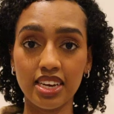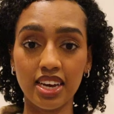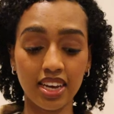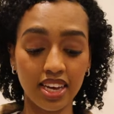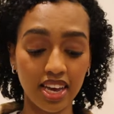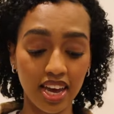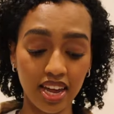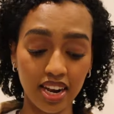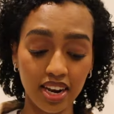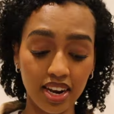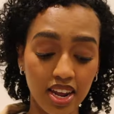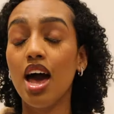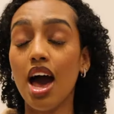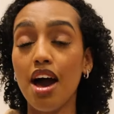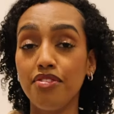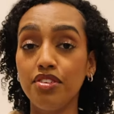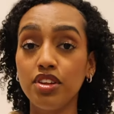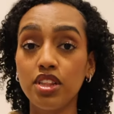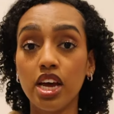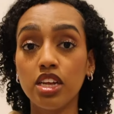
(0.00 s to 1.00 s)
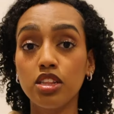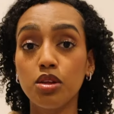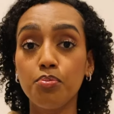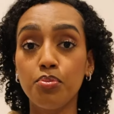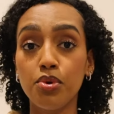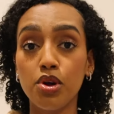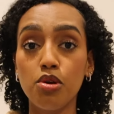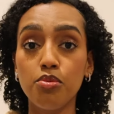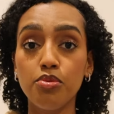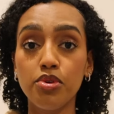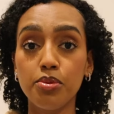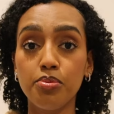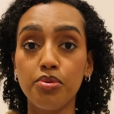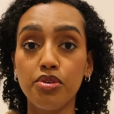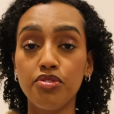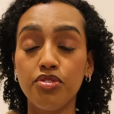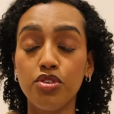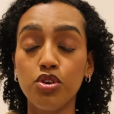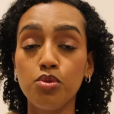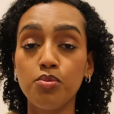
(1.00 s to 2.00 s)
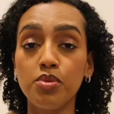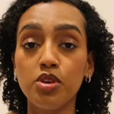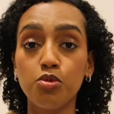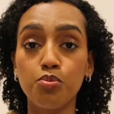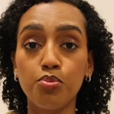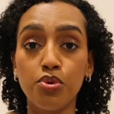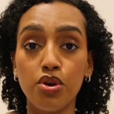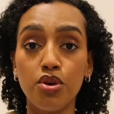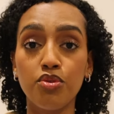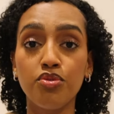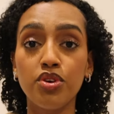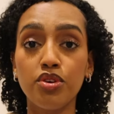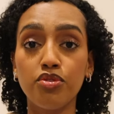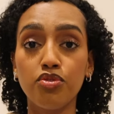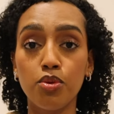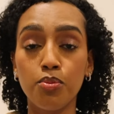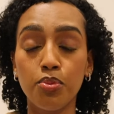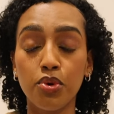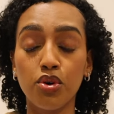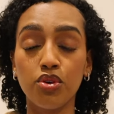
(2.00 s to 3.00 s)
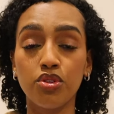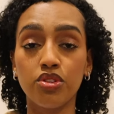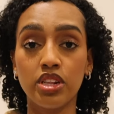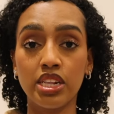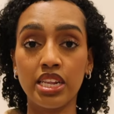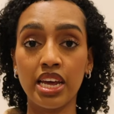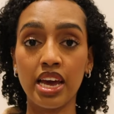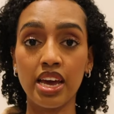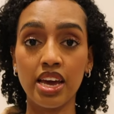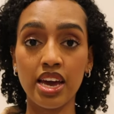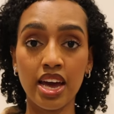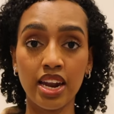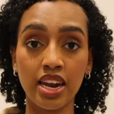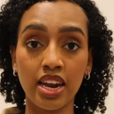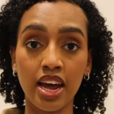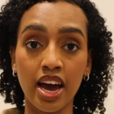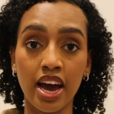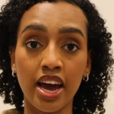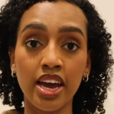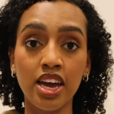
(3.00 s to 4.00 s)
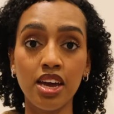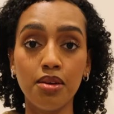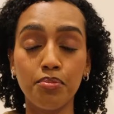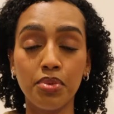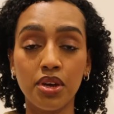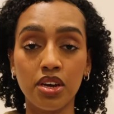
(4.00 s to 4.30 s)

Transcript: Again, I feel like the Burberry perfume is perfect for both day and night,